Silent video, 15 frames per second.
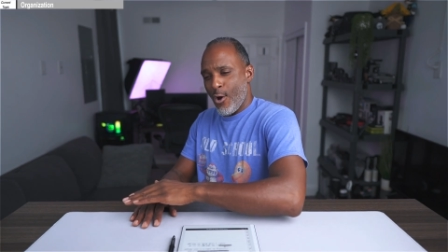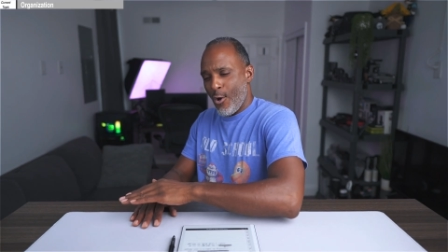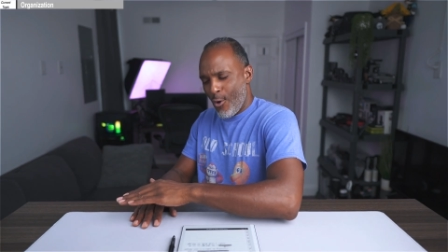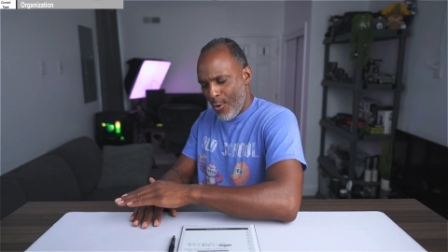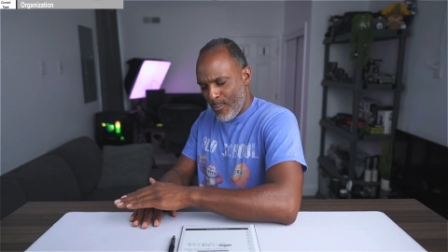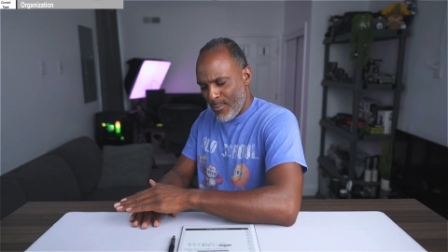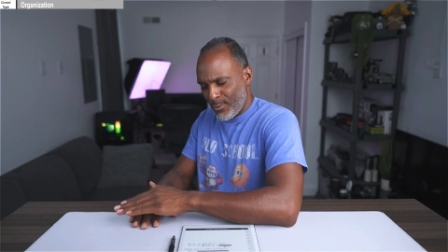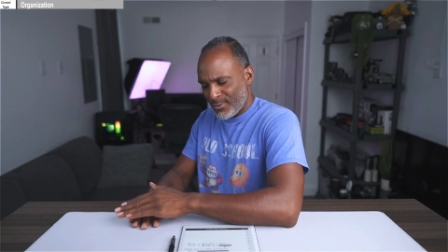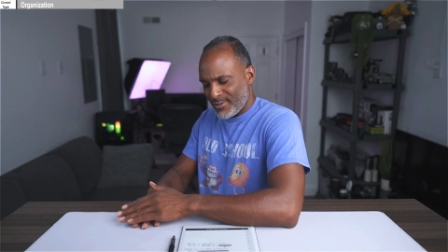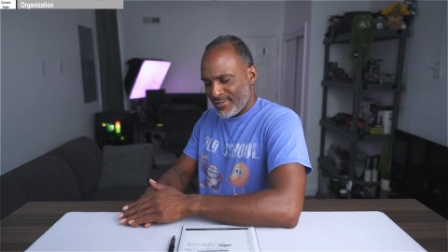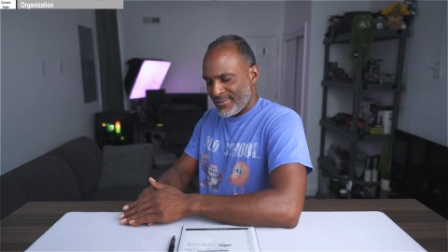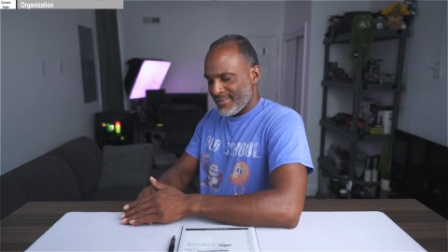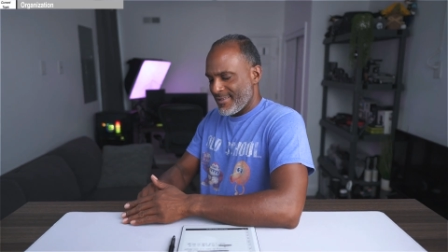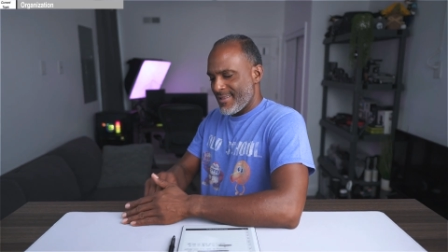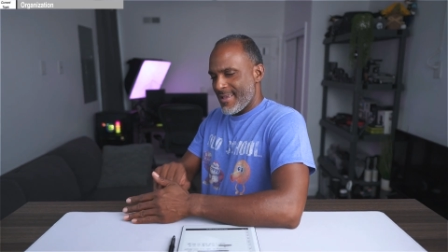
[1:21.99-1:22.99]

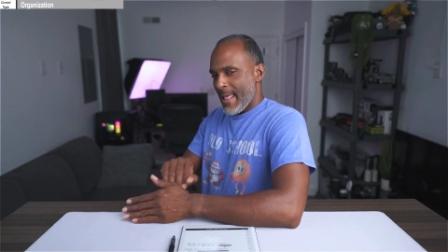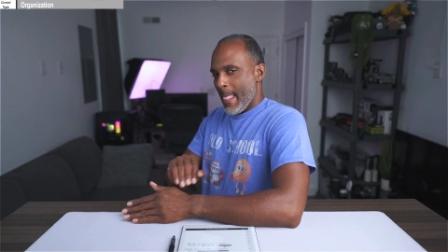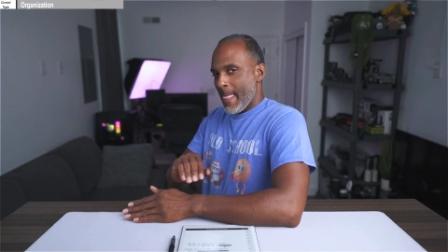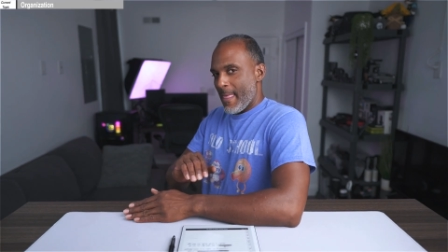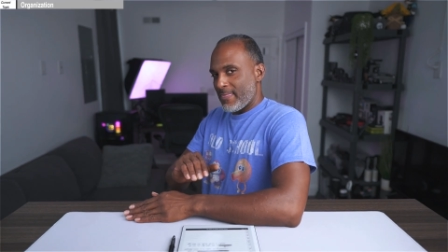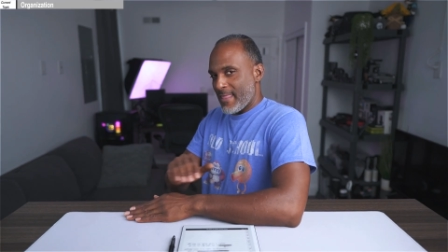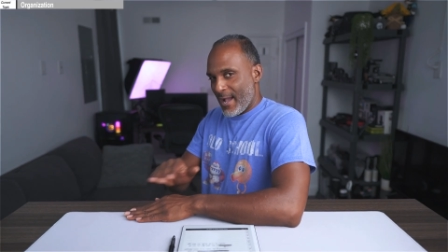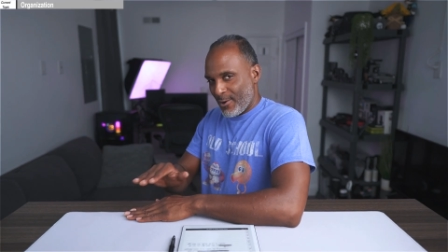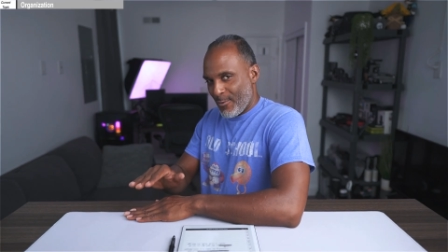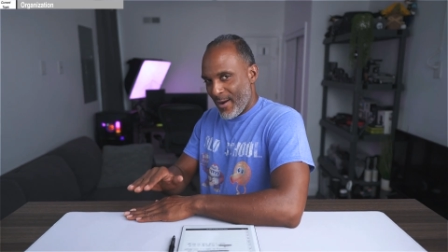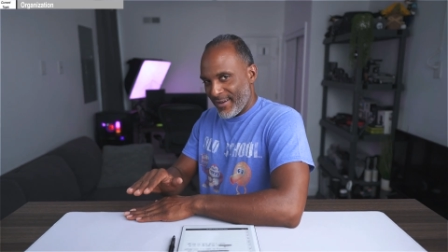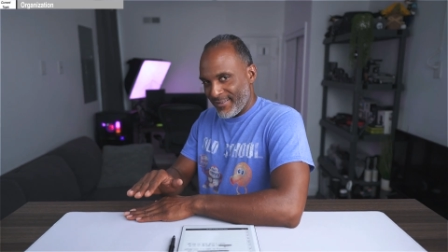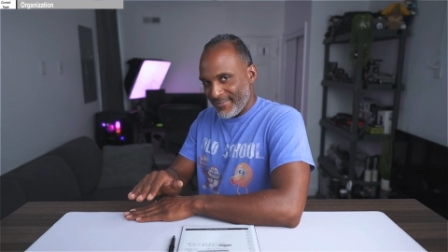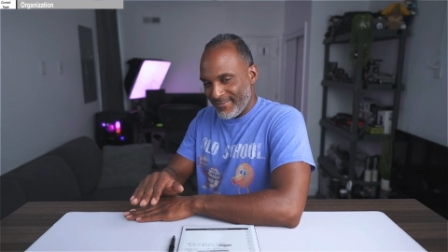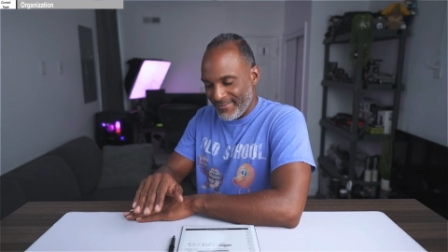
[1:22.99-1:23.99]
Almost. Not
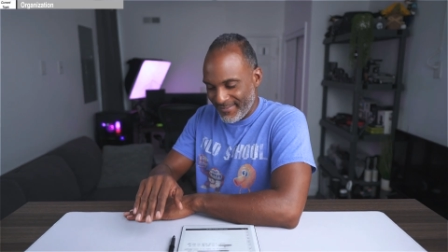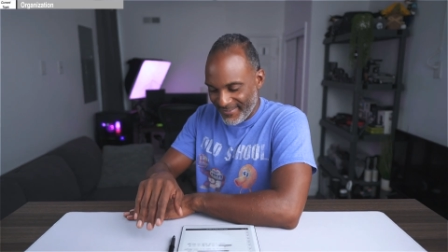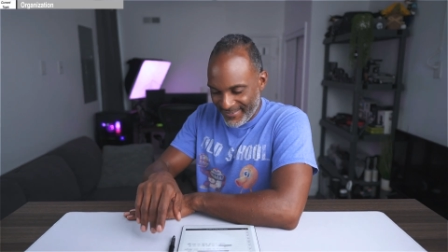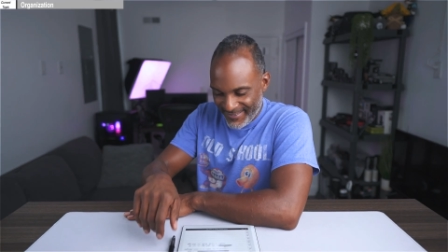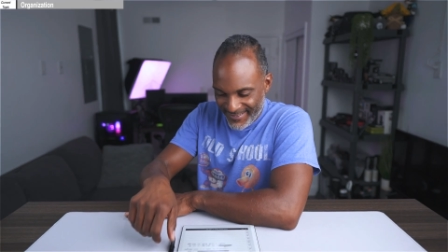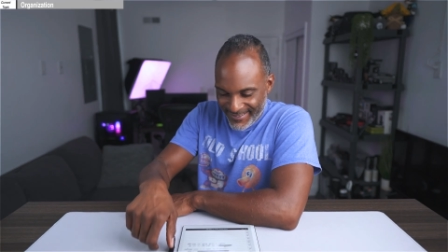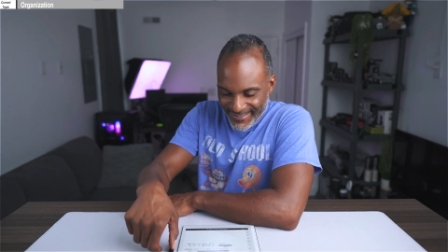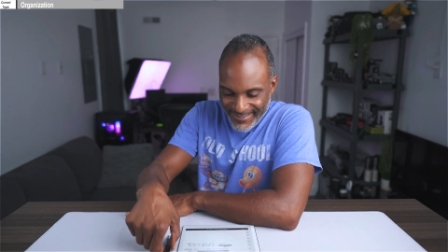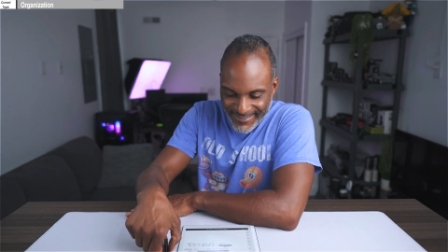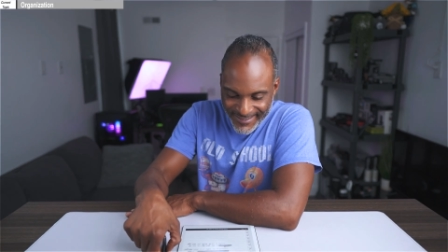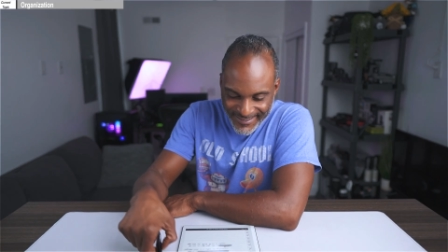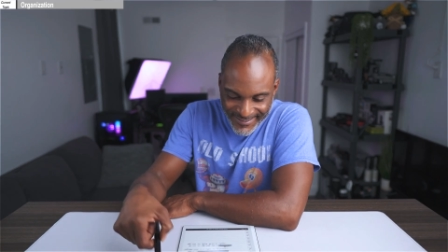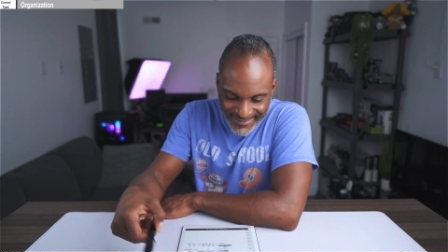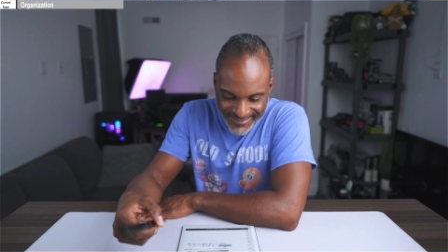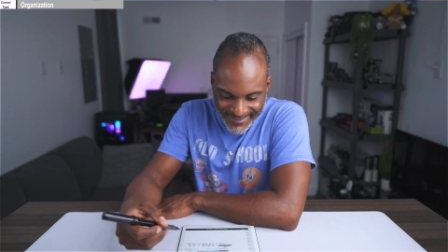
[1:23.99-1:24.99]
quite. Like
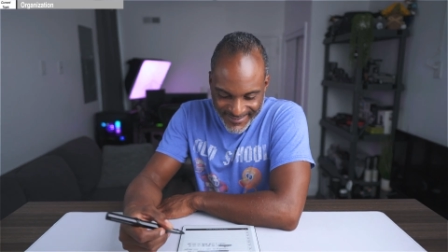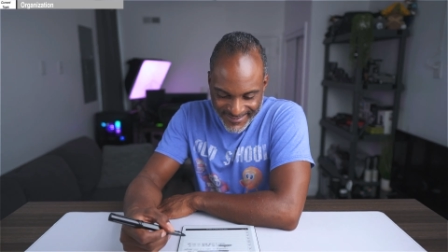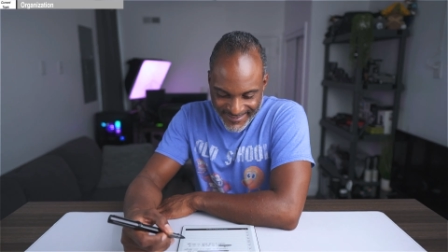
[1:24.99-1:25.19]
I talked about in